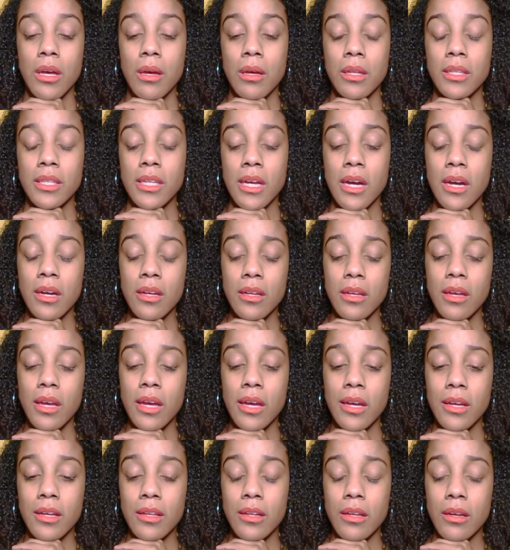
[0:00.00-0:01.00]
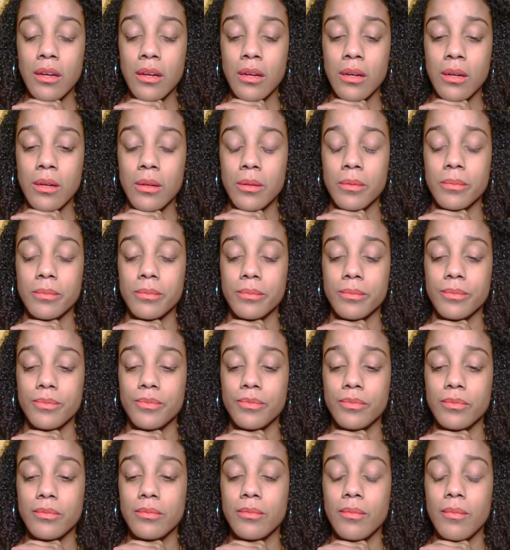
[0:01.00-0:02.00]
Not at, um,
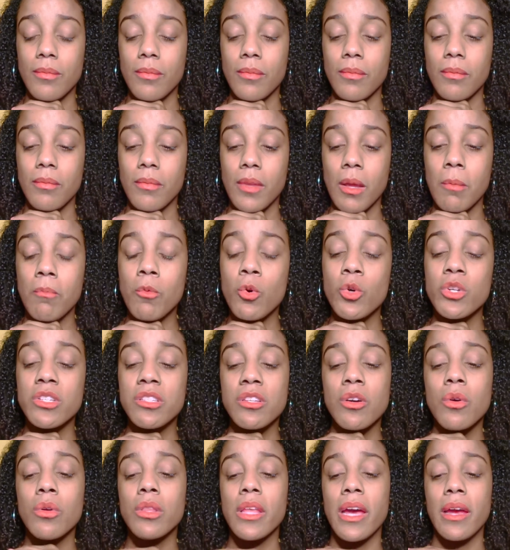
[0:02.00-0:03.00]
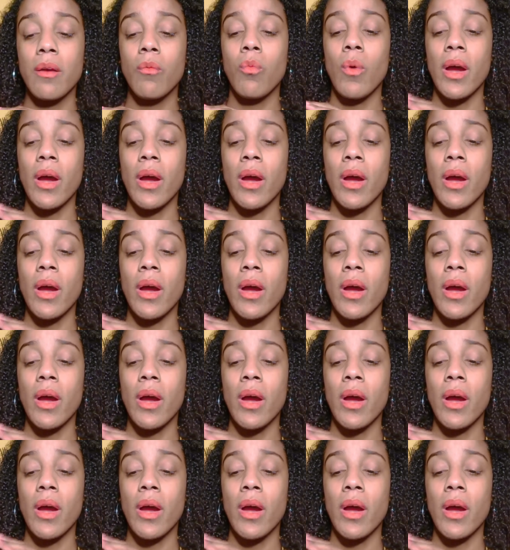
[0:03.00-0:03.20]
more so like,